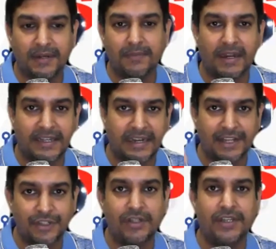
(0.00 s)
but Martin
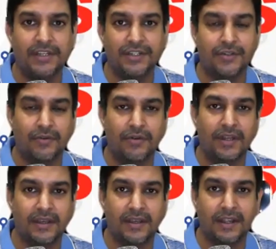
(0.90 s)
actually showed
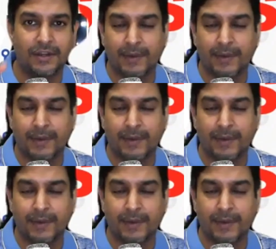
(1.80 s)
a